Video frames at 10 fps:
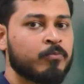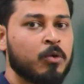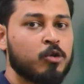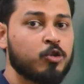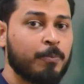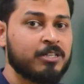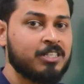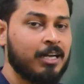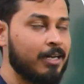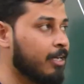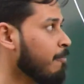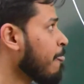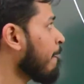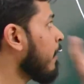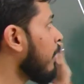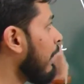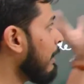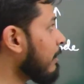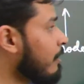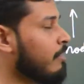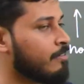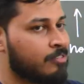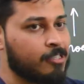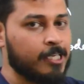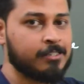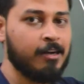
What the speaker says: So basically, linked list is a